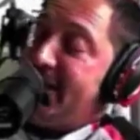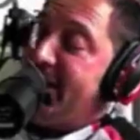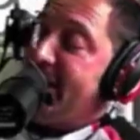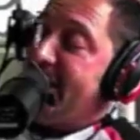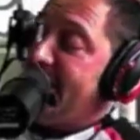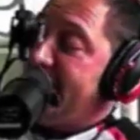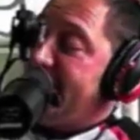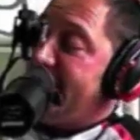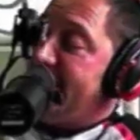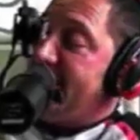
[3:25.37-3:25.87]

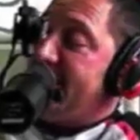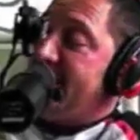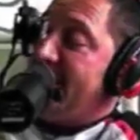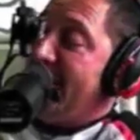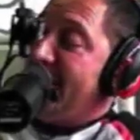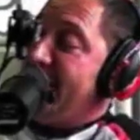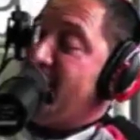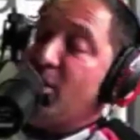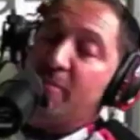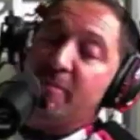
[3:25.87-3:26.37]
uh,
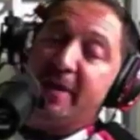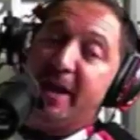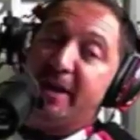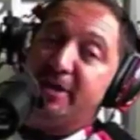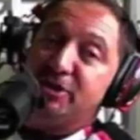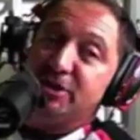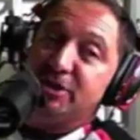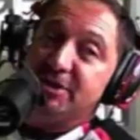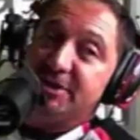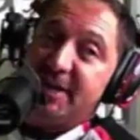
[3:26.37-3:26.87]
rally
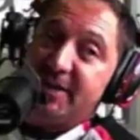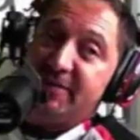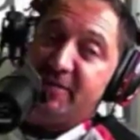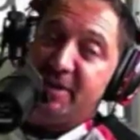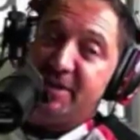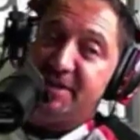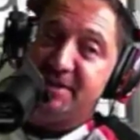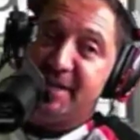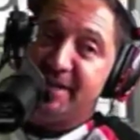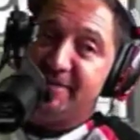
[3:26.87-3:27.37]
combinations ever
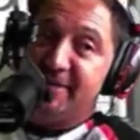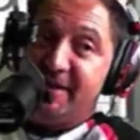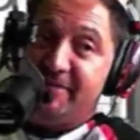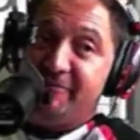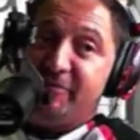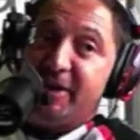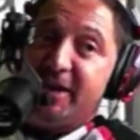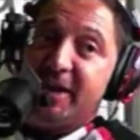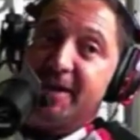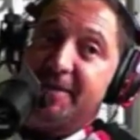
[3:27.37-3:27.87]
in South
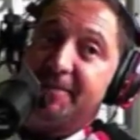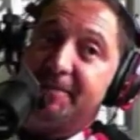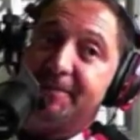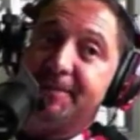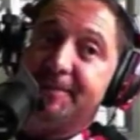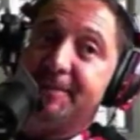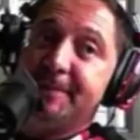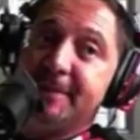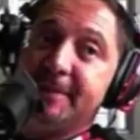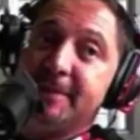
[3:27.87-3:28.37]
Africa.
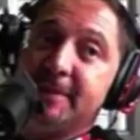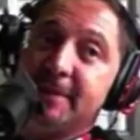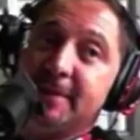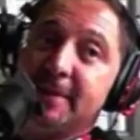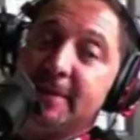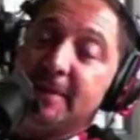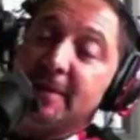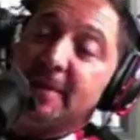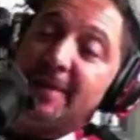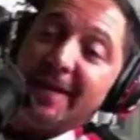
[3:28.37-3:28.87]
Hmm.
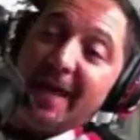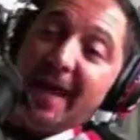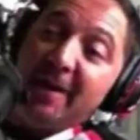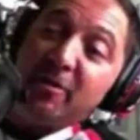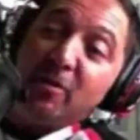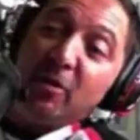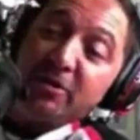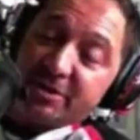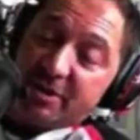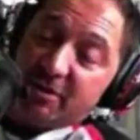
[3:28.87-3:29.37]

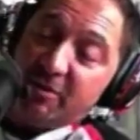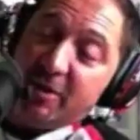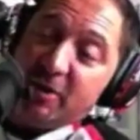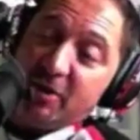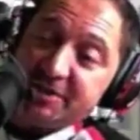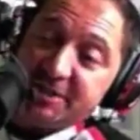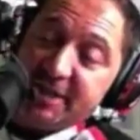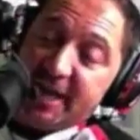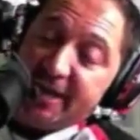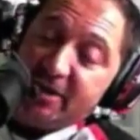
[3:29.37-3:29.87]
And also, we've got
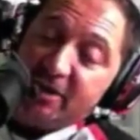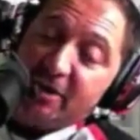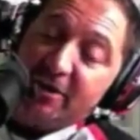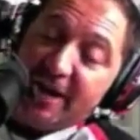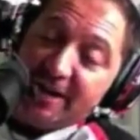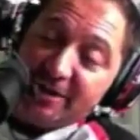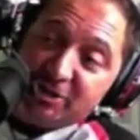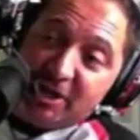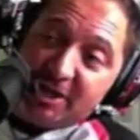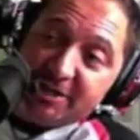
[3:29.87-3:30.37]
to say,
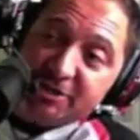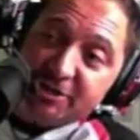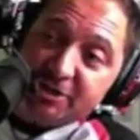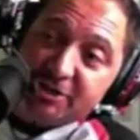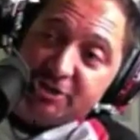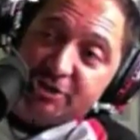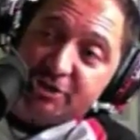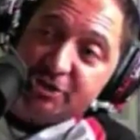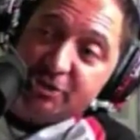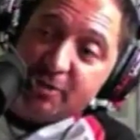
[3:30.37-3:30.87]

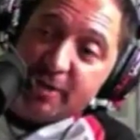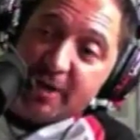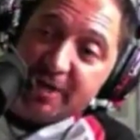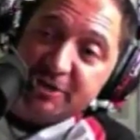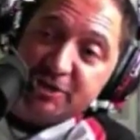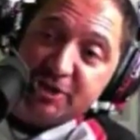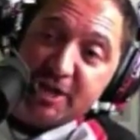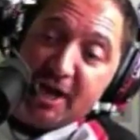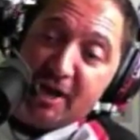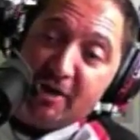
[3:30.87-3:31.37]
congratulations to uh,
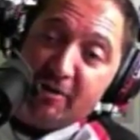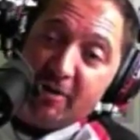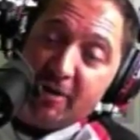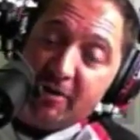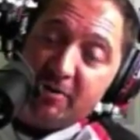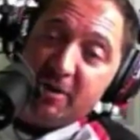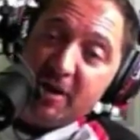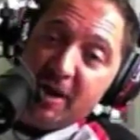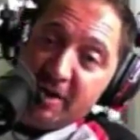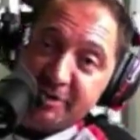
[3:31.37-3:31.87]
Gennaro.
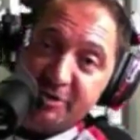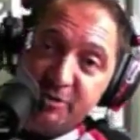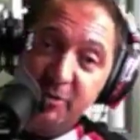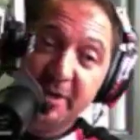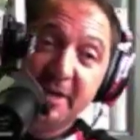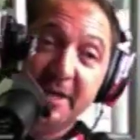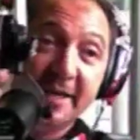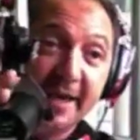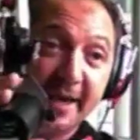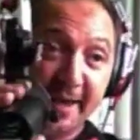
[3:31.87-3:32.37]
Last
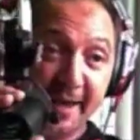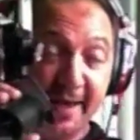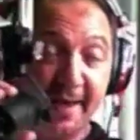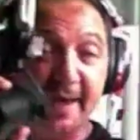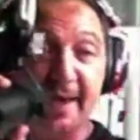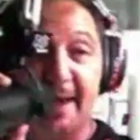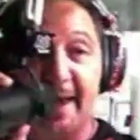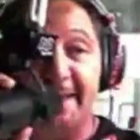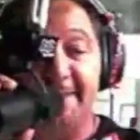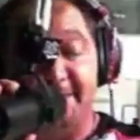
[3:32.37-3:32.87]
week
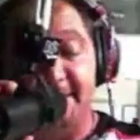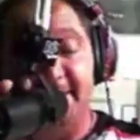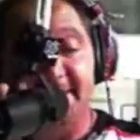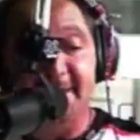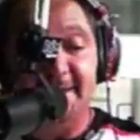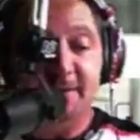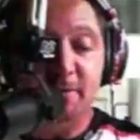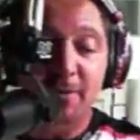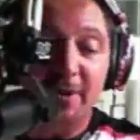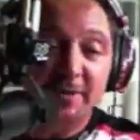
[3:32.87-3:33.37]
uh, at
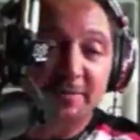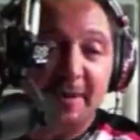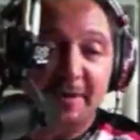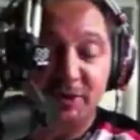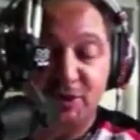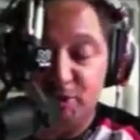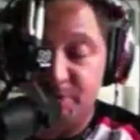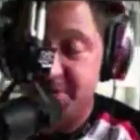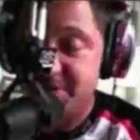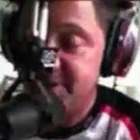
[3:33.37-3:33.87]
the
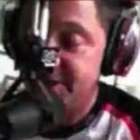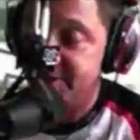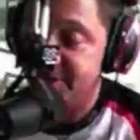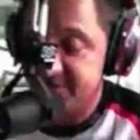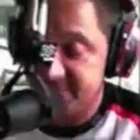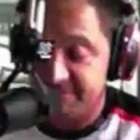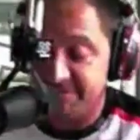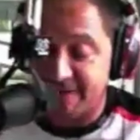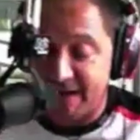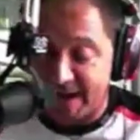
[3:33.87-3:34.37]
Wesbank Super
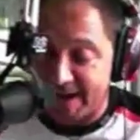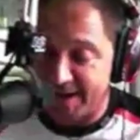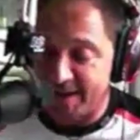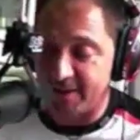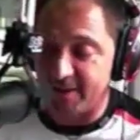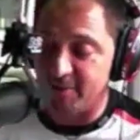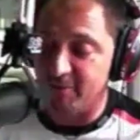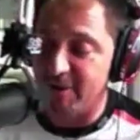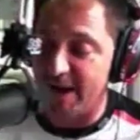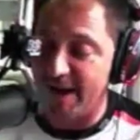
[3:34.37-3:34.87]
Series
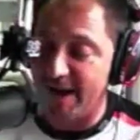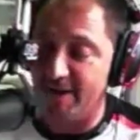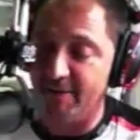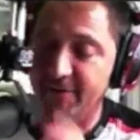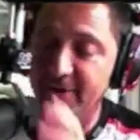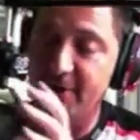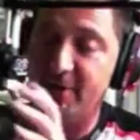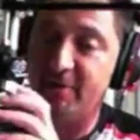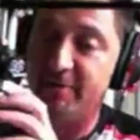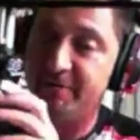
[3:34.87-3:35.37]
final
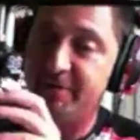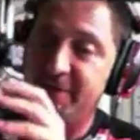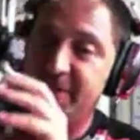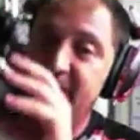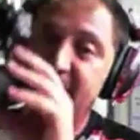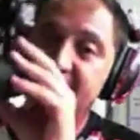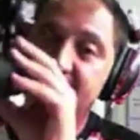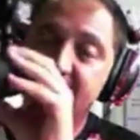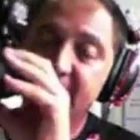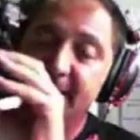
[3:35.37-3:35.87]
round of
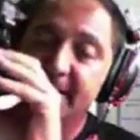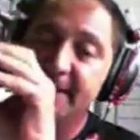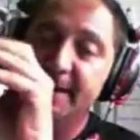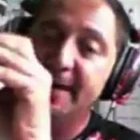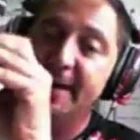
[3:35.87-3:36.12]
the